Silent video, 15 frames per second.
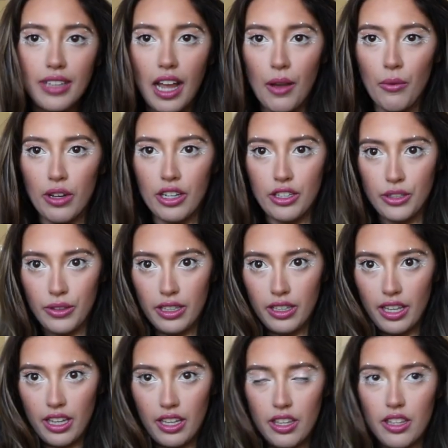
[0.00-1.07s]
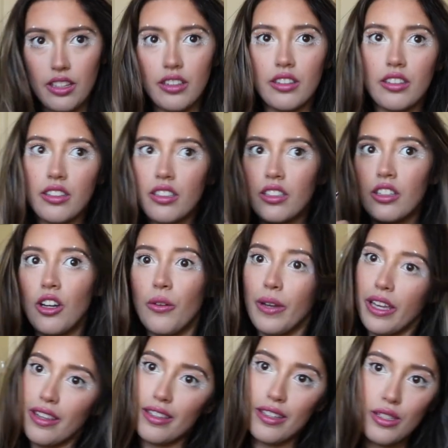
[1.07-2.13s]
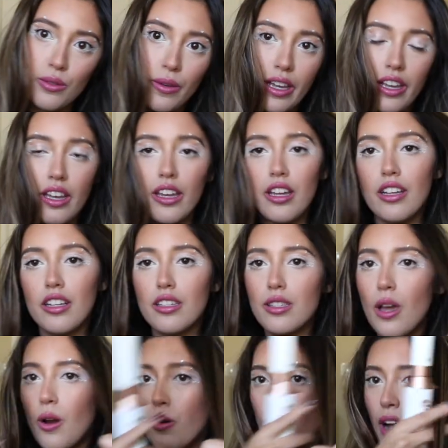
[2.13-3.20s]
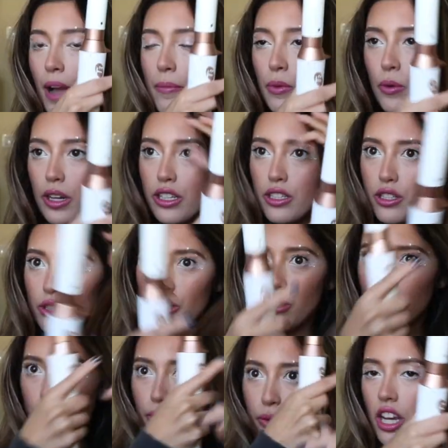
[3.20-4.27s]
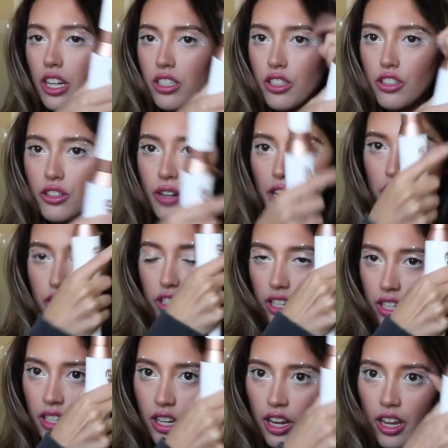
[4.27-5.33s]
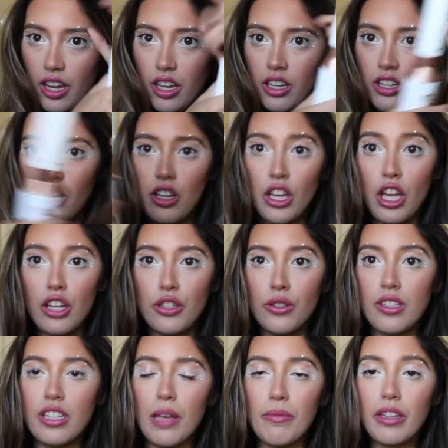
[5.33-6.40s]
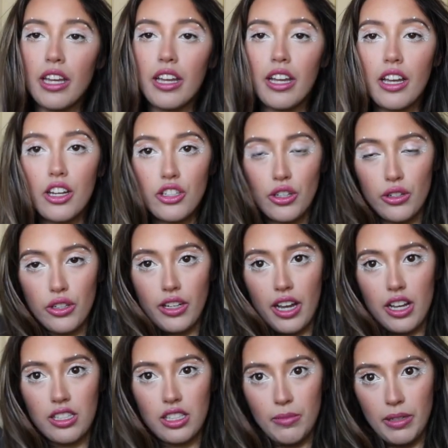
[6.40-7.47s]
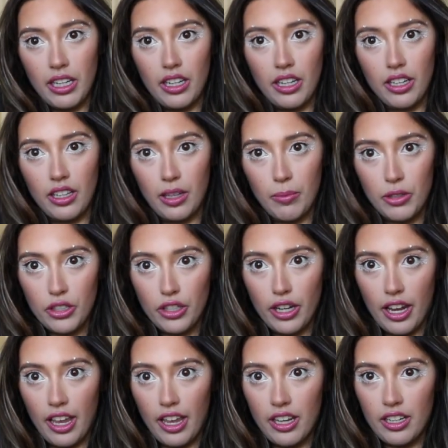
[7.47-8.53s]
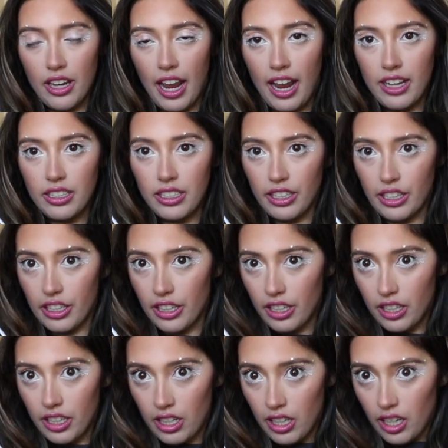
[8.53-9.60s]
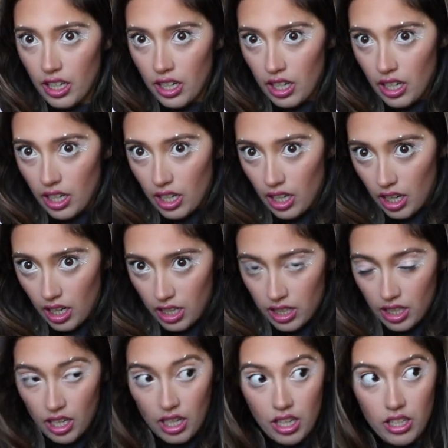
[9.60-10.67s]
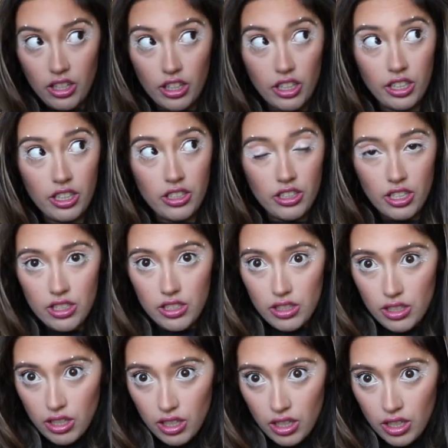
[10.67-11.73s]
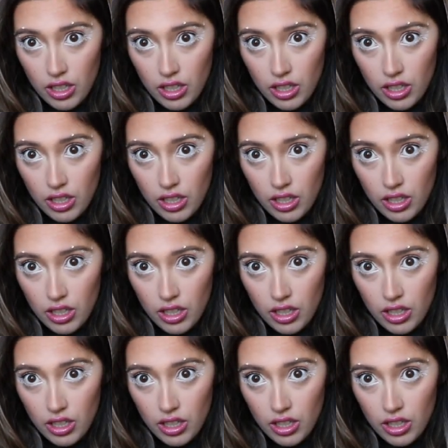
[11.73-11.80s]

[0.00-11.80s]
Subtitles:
I wanna do it like going this way. So I'm going to change the direction and do the same thing I showed you guys in the beginning, like put your hand here, and then you're gonna just